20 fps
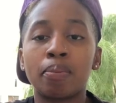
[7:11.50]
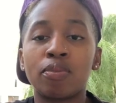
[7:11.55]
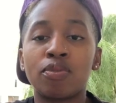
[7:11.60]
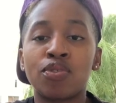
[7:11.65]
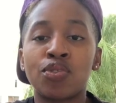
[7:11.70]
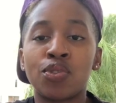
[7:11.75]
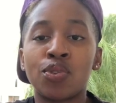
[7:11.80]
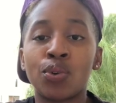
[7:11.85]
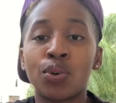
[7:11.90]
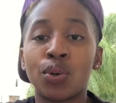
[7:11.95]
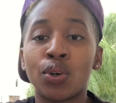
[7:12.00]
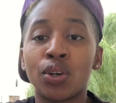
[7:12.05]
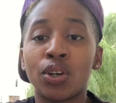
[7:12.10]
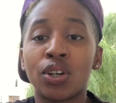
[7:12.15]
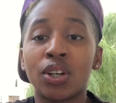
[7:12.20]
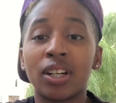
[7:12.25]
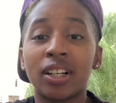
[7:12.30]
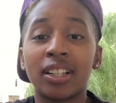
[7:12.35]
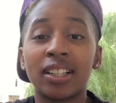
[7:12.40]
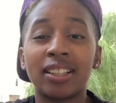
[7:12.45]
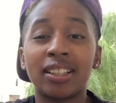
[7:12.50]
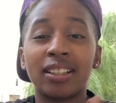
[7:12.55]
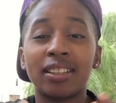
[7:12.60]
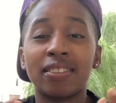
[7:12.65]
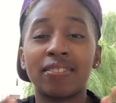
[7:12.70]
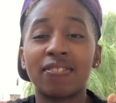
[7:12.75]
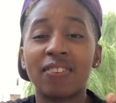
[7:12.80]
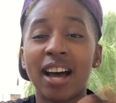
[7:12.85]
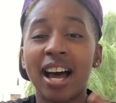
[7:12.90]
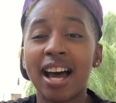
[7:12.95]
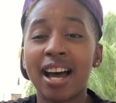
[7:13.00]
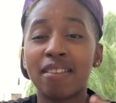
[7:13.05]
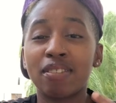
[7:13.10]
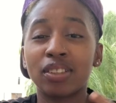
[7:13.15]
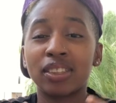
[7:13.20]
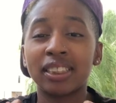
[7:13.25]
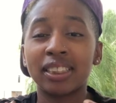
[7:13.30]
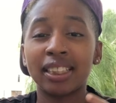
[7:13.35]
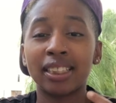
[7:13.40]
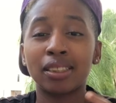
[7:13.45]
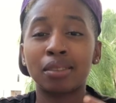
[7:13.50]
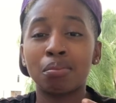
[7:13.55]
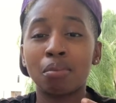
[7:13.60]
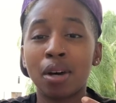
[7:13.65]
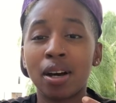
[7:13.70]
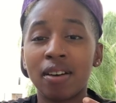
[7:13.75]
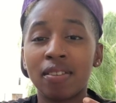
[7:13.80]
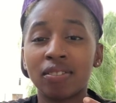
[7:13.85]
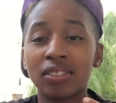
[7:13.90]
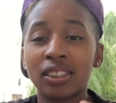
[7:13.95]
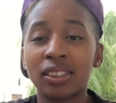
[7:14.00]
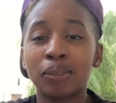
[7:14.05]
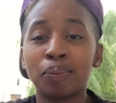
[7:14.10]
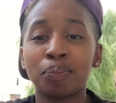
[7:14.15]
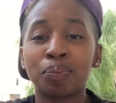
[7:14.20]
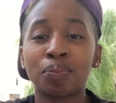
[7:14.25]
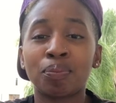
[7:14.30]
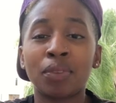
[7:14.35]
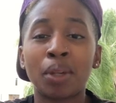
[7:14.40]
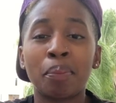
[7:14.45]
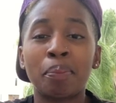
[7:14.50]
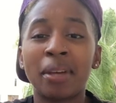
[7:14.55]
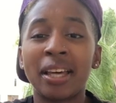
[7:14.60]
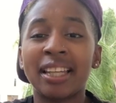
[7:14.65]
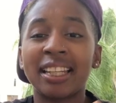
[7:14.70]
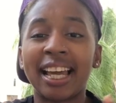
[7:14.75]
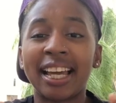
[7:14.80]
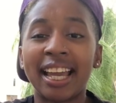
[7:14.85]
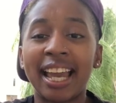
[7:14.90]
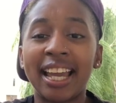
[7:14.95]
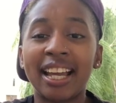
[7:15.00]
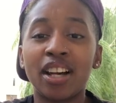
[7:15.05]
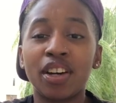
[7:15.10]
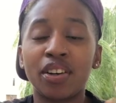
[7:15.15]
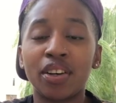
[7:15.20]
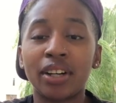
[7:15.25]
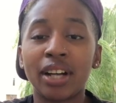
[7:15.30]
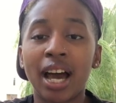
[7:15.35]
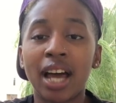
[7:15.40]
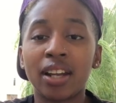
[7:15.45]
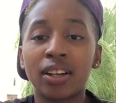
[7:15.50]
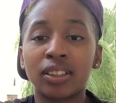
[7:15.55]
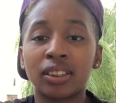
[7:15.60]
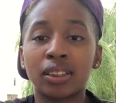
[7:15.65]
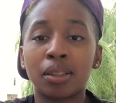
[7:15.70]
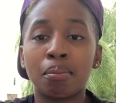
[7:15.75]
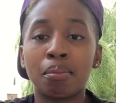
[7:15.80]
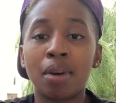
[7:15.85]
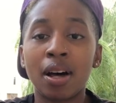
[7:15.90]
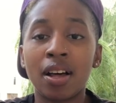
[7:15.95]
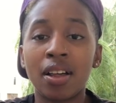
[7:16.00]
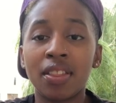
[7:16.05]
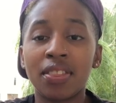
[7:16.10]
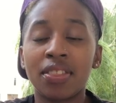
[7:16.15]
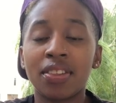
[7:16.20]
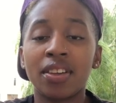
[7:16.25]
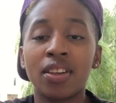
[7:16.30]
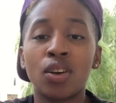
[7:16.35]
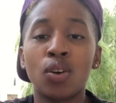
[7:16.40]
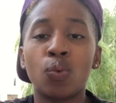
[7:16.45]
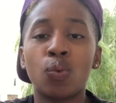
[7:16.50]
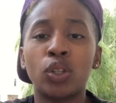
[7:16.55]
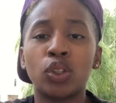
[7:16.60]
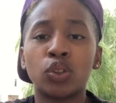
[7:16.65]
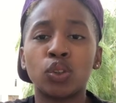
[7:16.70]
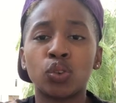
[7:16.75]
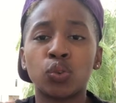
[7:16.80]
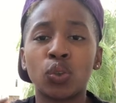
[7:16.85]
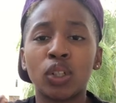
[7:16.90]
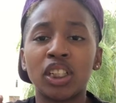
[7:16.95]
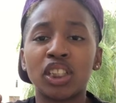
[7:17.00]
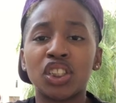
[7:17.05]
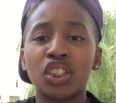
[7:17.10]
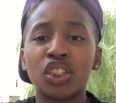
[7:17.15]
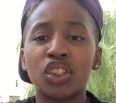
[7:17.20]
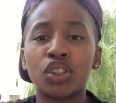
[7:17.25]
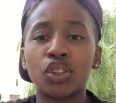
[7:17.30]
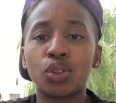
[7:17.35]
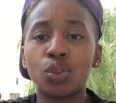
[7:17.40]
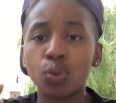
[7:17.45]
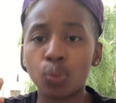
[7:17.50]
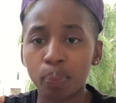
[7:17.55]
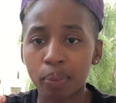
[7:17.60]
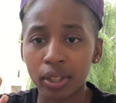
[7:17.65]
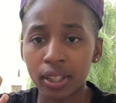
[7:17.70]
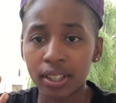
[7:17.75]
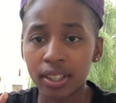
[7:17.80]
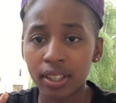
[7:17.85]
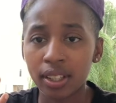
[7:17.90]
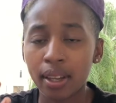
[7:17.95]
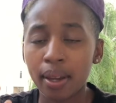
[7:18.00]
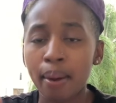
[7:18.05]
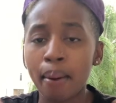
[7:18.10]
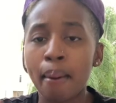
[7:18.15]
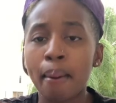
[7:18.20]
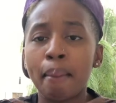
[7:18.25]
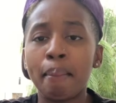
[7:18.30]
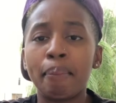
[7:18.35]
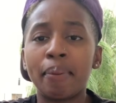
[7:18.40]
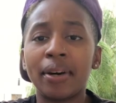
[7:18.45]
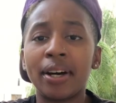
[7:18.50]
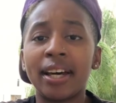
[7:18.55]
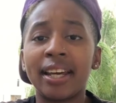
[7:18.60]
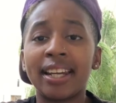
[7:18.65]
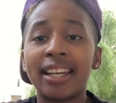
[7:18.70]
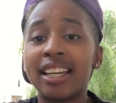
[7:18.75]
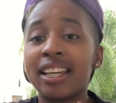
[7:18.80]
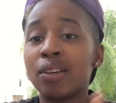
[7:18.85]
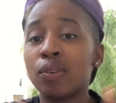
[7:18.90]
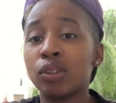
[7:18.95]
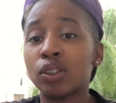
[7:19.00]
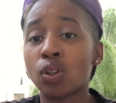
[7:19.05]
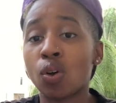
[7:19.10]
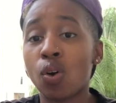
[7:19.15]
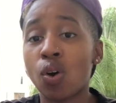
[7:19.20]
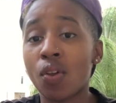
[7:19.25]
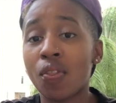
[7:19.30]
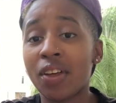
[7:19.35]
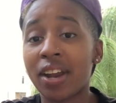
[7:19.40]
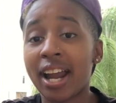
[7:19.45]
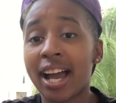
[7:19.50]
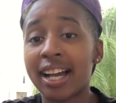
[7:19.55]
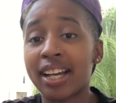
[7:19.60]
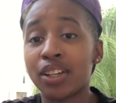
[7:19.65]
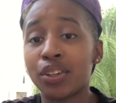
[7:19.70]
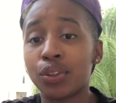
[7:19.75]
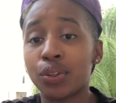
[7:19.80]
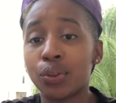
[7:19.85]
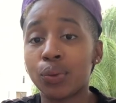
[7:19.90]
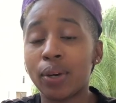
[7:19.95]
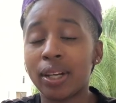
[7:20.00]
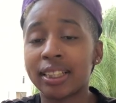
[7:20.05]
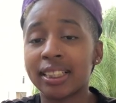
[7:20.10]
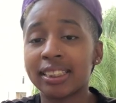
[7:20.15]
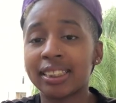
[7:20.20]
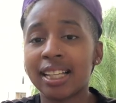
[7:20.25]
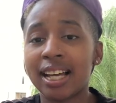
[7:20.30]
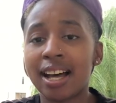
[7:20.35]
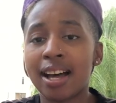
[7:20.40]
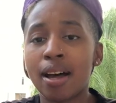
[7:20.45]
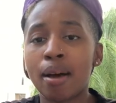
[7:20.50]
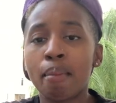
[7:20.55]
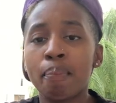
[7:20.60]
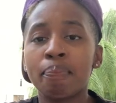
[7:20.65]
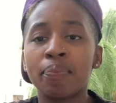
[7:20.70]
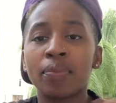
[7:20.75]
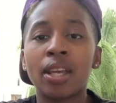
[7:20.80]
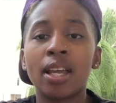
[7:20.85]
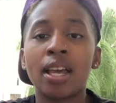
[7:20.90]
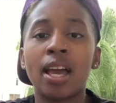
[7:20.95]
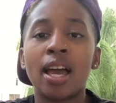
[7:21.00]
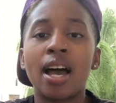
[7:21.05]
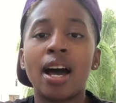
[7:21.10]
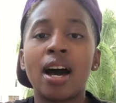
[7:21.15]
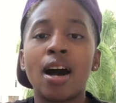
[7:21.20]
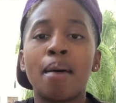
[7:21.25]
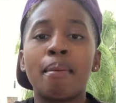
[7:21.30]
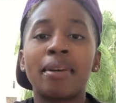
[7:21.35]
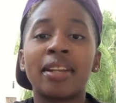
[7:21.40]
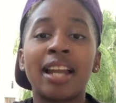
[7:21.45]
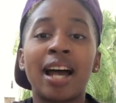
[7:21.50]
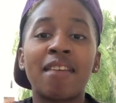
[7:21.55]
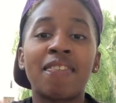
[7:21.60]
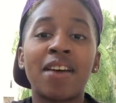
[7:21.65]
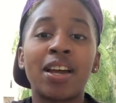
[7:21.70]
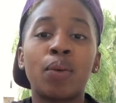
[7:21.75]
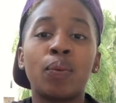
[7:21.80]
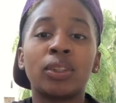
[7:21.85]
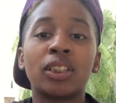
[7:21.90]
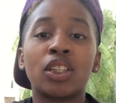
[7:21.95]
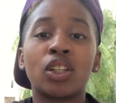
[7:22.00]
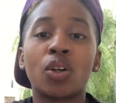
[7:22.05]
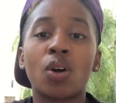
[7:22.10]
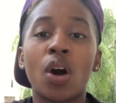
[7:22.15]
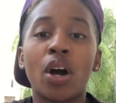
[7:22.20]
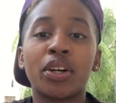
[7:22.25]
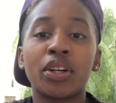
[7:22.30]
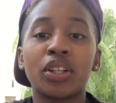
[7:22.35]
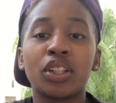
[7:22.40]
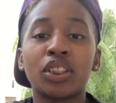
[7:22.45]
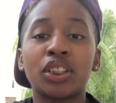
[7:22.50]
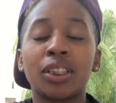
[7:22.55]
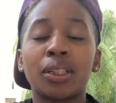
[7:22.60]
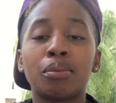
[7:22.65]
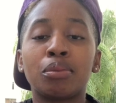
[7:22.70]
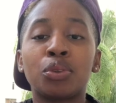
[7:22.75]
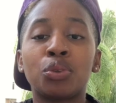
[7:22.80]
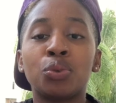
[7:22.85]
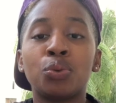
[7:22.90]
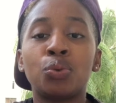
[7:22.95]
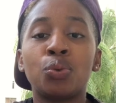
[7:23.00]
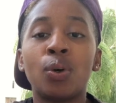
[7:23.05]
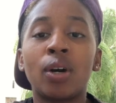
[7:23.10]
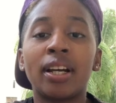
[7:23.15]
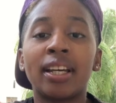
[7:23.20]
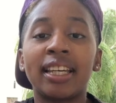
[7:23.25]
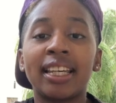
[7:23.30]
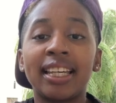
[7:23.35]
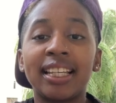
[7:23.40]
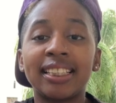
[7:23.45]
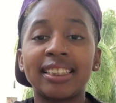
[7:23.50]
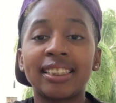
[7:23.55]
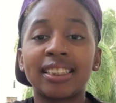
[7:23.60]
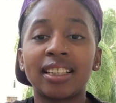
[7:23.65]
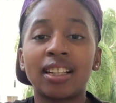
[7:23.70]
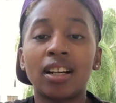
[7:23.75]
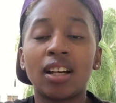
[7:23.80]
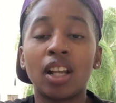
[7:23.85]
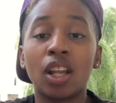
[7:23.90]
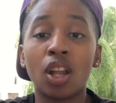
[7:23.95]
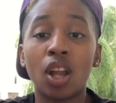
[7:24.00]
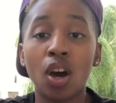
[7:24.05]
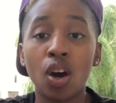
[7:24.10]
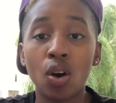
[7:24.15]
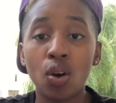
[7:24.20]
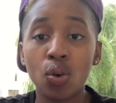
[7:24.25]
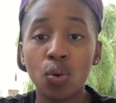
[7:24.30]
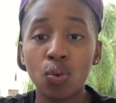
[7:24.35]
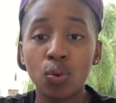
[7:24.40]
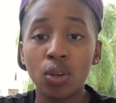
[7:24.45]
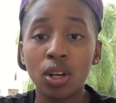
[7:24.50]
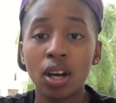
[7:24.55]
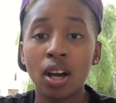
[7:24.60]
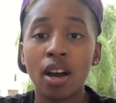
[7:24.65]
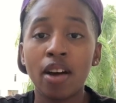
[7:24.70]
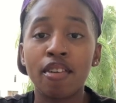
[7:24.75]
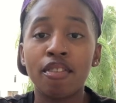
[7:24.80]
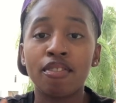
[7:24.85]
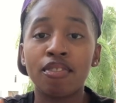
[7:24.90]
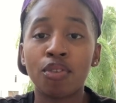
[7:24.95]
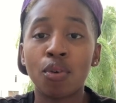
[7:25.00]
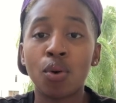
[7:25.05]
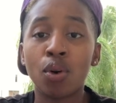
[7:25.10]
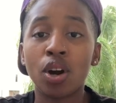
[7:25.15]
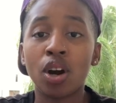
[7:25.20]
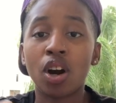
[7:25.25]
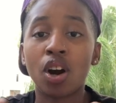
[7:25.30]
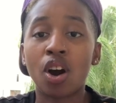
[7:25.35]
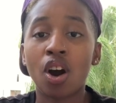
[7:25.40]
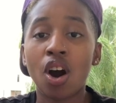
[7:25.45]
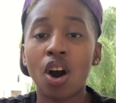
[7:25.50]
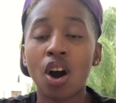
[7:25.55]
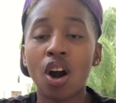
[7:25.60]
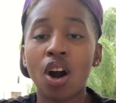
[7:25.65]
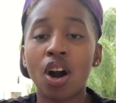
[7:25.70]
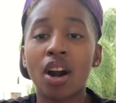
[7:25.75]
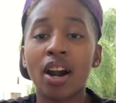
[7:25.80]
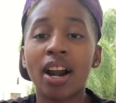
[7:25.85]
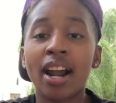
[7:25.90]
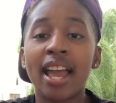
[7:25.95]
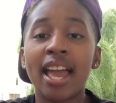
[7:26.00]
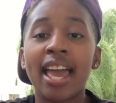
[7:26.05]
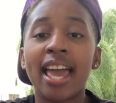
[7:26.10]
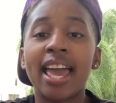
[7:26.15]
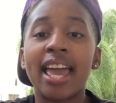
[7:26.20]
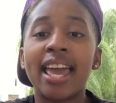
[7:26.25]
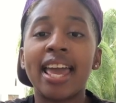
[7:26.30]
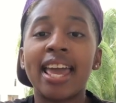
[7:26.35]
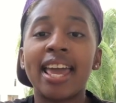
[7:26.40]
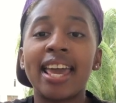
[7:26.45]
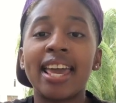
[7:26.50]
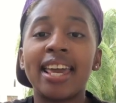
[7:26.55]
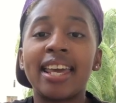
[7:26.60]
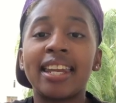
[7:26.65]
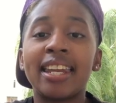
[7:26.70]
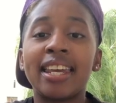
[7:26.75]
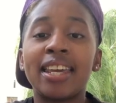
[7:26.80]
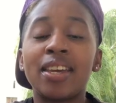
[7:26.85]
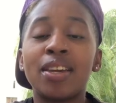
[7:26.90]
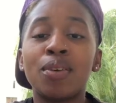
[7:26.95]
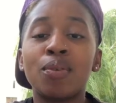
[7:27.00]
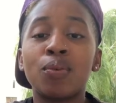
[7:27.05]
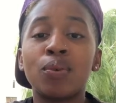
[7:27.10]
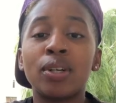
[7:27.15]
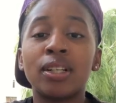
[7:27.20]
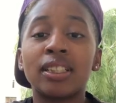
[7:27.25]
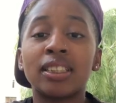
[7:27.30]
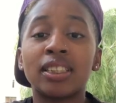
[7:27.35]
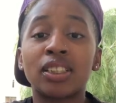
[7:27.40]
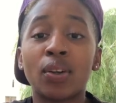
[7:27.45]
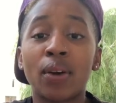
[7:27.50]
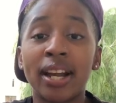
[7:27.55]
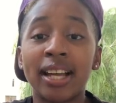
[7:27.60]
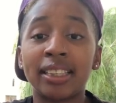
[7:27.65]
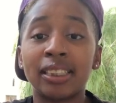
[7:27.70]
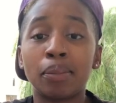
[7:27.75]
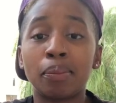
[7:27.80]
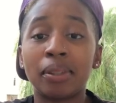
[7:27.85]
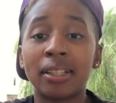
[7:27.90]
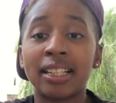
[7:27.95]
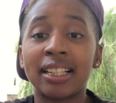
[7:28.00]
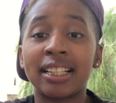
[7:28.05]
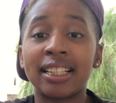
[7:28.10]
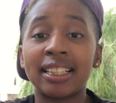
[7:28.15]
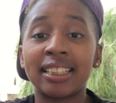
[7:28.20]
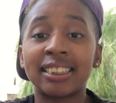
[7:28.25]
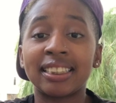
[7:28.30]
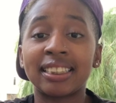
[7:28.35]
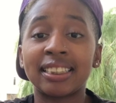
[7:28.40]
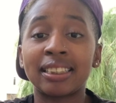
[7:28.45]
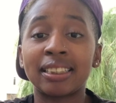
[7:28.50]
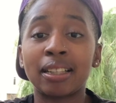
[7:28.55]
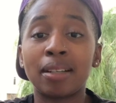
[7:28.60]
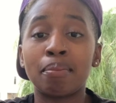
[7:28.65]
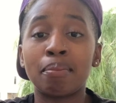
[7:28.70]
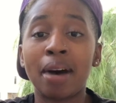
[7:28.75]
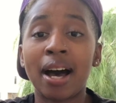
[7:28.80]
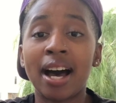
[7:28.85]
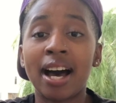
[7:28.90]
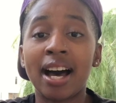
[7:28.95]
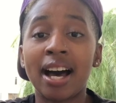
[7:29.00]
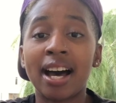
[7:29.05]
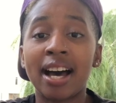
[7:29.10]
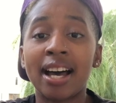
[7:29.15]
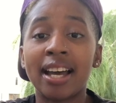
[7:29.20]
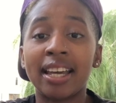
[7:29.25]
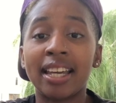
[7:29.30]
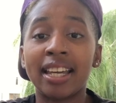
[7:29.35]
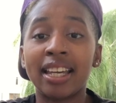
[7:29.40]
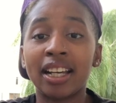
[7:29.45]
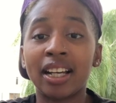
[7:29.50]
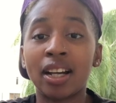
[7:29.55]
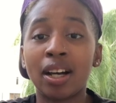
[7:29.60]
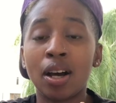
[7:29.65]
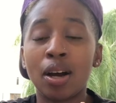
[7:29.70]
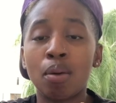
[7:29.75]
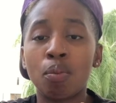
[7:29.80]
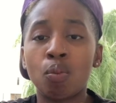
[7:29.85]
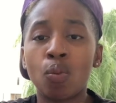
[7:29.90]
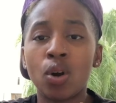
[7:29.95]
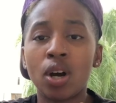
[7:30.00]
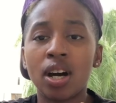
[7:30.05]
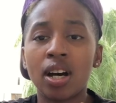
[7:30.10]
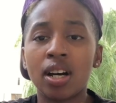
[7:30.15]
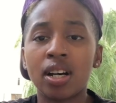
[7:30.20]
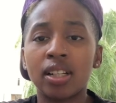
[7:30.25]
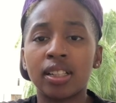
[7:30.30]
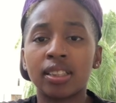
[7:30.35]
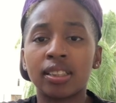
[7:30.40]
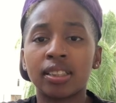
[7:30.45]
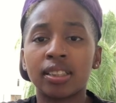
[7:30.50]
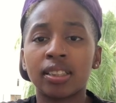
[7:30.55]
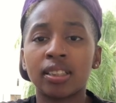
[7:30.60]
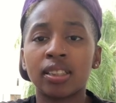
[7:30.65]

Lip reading: for a good 5 or 6 months, paying like $800 a month, which was really stupid, but it was all that I could do at the time. And I finally went to the car dealership to get a loan for a car, and it was crazy because my income was